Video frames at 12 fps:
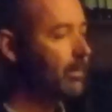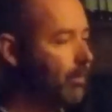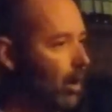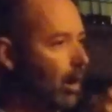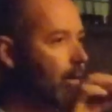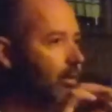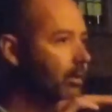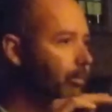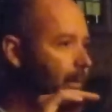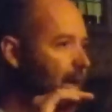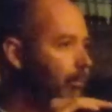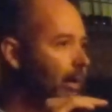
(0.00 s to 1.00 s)
Merlot is
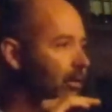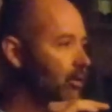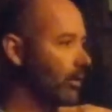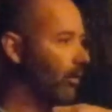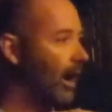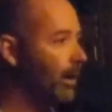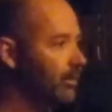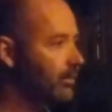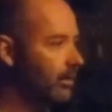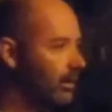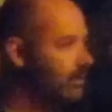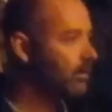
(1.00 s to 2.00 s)
a big bunch of
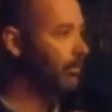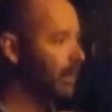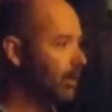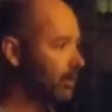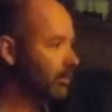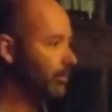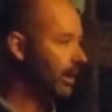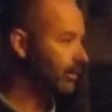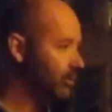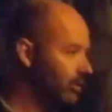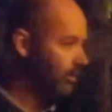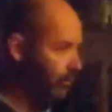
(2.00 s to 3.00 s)
grapes. It's the biggest
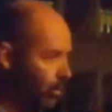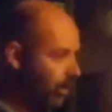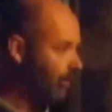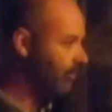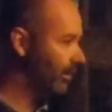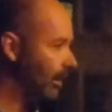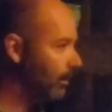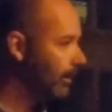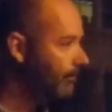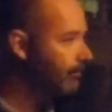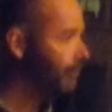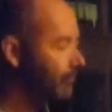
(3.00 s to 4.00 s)
bunch in the Bordeaux family,
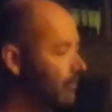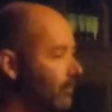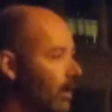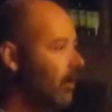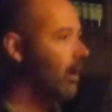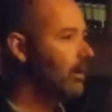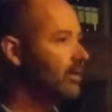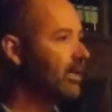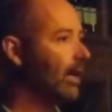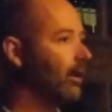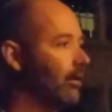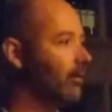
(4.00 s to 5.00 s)

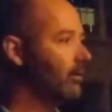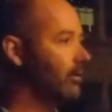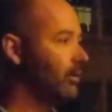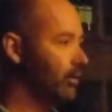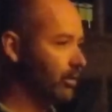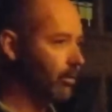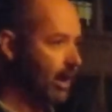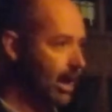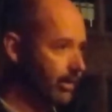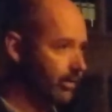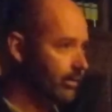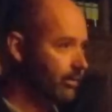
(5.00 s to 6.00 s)
second to
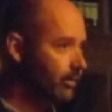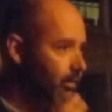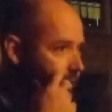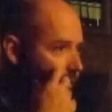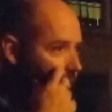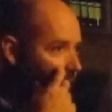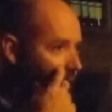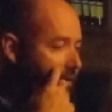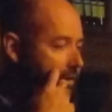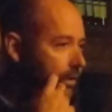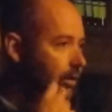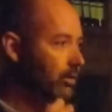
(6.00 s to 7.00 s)
Shiraz. Right,
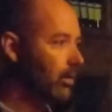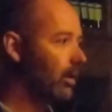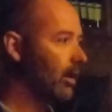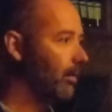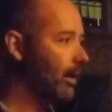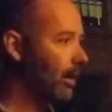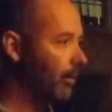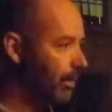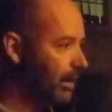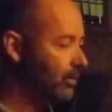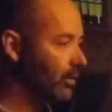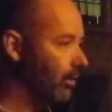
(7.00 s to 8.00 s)
so you're talking about a
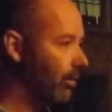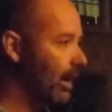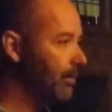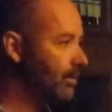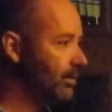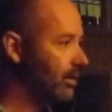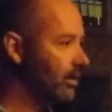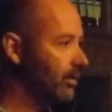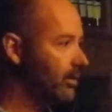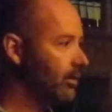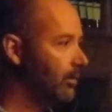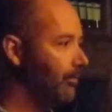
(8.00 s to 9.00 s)
bunch of grapes that
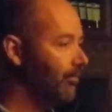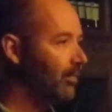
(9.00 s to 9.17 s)
is